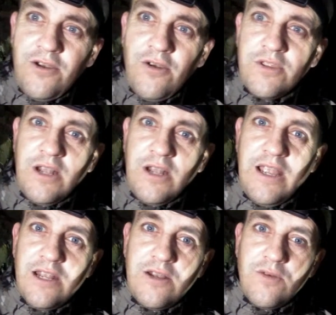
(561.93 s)
that Lady
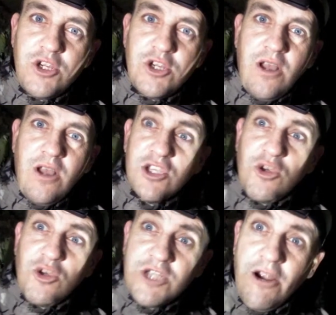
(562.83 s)
Larisha got so
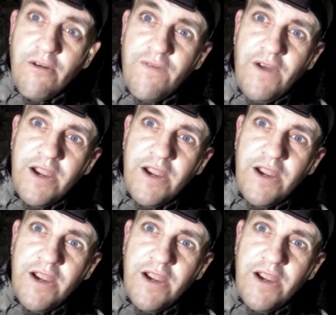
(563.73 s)
terrified